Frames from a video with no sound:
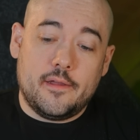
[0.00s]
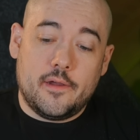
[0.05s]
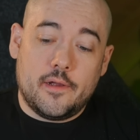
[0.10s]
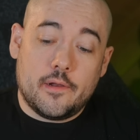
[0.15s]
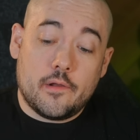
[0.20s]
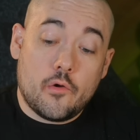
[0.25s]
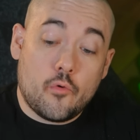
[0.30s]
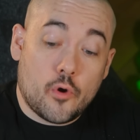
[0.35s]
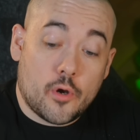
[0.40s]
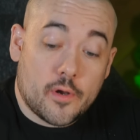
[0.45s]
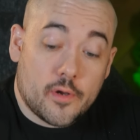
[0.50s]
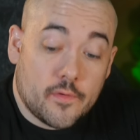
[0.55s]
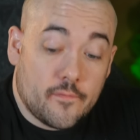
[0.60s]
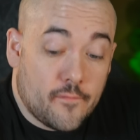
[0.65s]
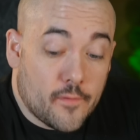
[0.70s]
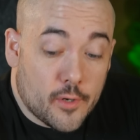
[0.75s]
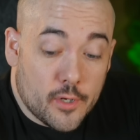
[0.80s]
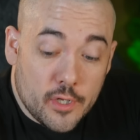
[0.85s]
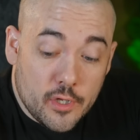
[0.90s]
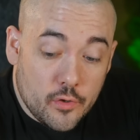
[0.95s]
Uh, or
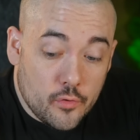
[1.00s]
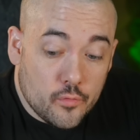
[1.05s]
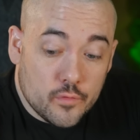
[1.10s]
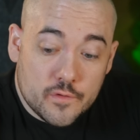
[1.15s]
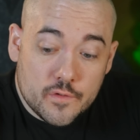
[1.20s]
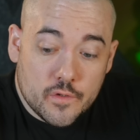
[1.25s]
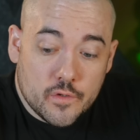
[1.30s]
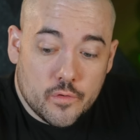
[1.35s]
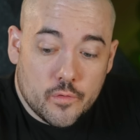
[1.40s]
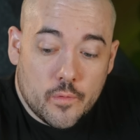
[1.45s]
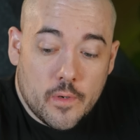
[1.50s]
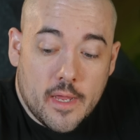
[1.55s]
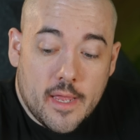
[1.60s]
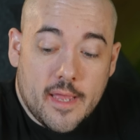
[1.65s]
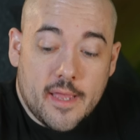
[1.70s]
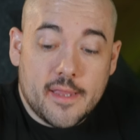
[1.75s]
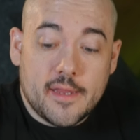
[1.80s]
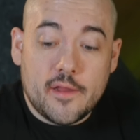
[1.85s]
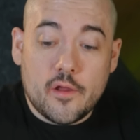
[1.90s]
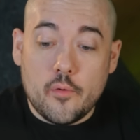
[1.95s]
for you to,
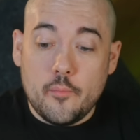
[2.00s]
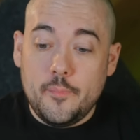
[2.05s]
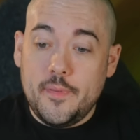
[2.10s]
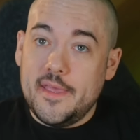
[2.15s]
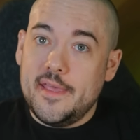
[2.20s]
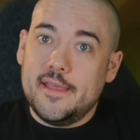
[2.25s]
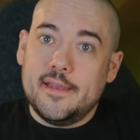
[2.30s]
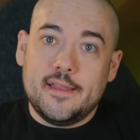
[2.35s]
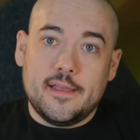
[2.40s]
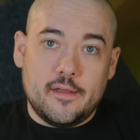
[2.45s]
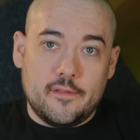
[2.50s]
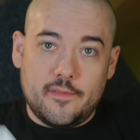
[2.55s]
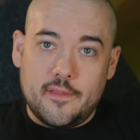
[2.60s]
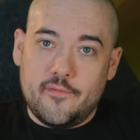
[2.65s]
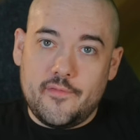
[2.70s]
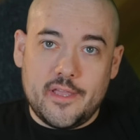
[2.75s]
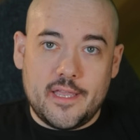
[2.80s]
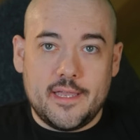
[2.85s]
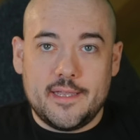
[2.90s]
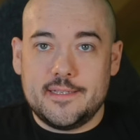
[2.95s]
you know, be an, a
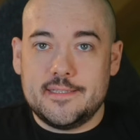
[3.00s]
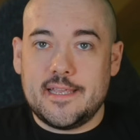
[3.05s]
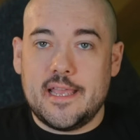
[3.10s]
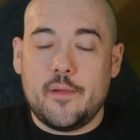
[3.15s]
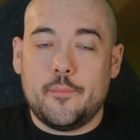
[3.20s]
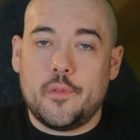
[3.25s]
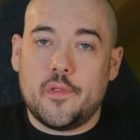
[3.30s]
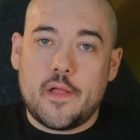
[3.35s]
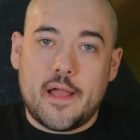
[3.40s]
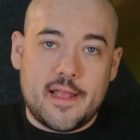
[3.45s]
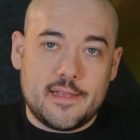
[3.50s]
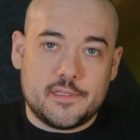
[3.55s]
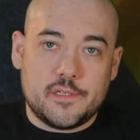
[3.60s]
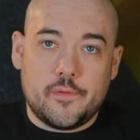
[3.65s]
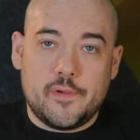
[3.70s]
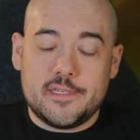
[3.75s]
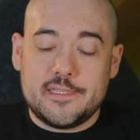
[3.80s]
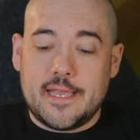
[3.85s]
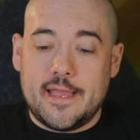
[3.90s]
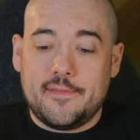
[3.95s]
living example, as I
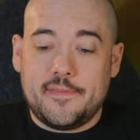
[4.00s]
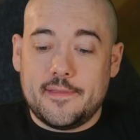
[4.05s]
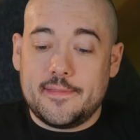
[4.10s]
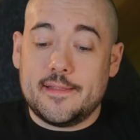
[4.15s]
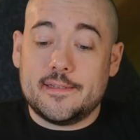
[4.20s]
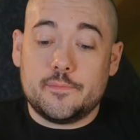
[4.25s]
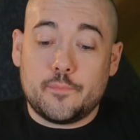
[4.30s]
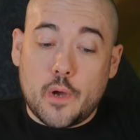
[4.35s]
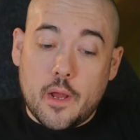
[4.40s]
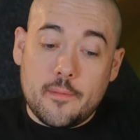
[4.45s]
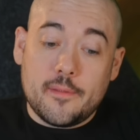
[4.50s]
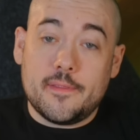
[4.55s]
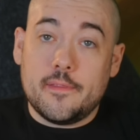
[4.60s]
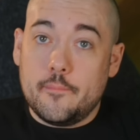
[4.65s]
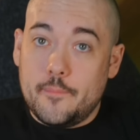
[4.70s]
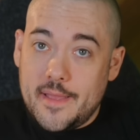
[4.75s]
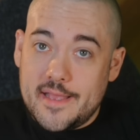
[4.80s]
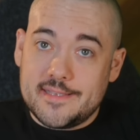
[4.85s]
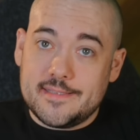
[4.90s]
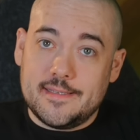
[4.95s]
always say. I think that's probably the
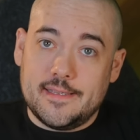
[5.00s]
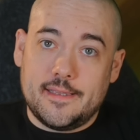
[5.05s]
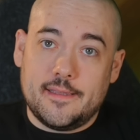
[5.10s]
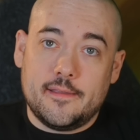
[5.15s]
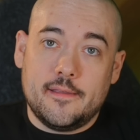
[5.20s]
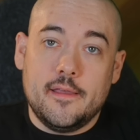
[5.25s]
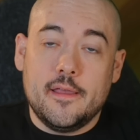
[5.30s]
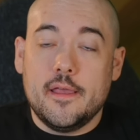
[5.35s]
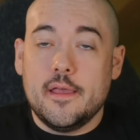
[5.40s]
best thing